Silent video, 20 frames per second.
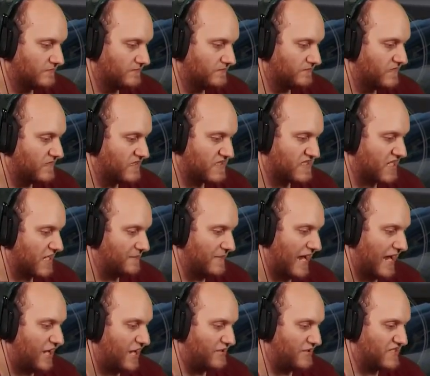
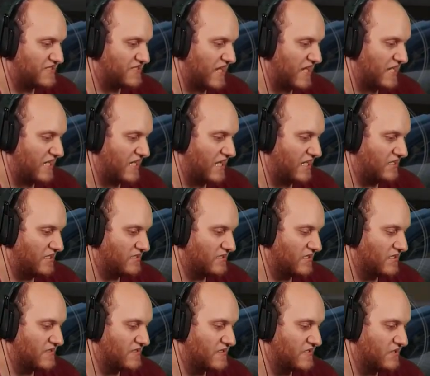Somehow it stayed in
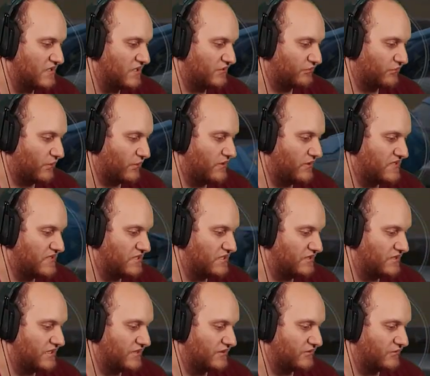because you can throw
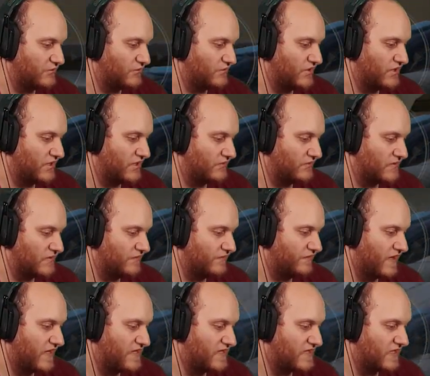utility through the
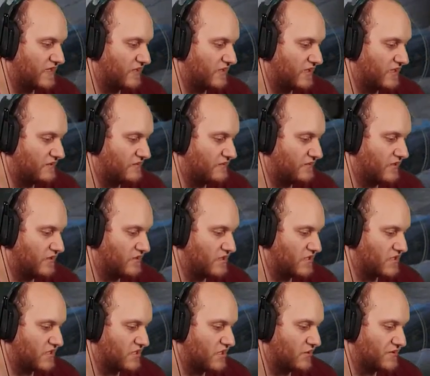fence there, and it
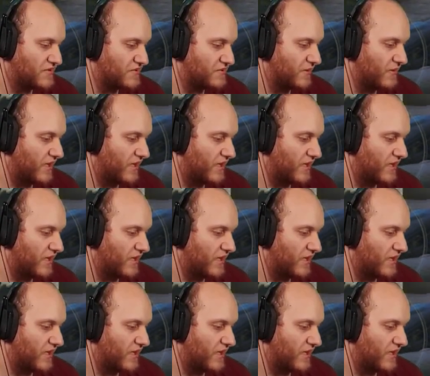just goes away.